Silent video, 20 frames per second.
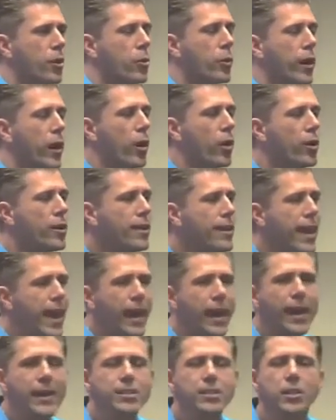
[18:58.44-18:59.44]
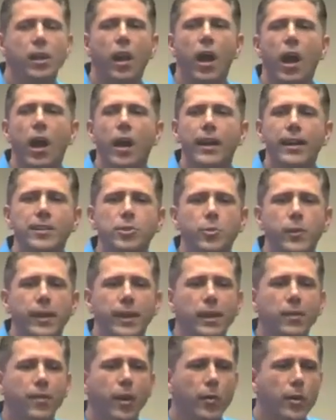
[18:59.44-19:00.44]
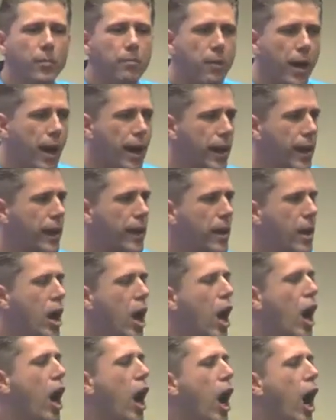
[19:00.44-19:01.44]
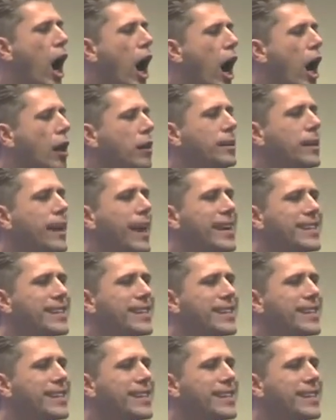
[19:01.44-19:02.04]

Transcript: We learned that as long as we give our body all the